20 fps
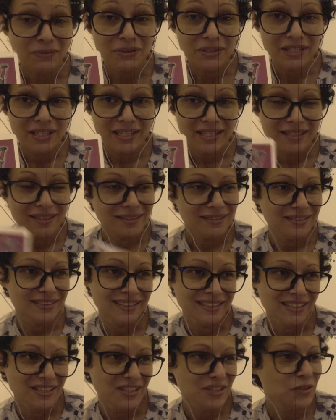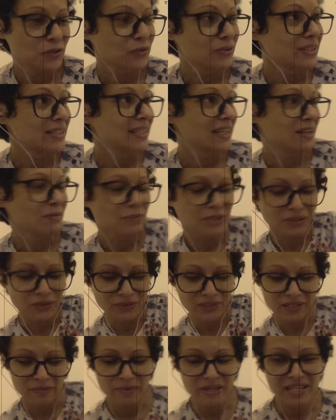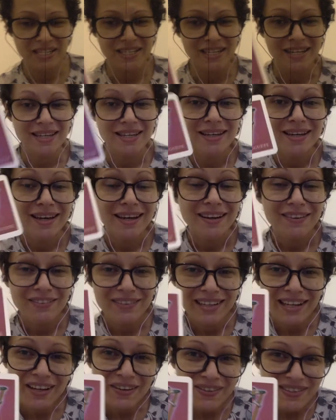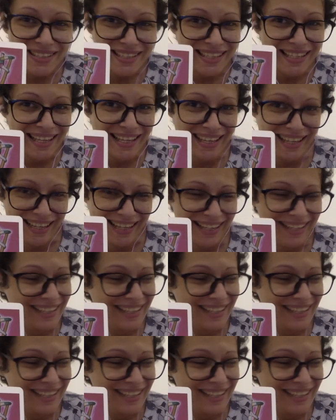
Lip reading: a kid, story time with Auntie Pixie. When I was a kid,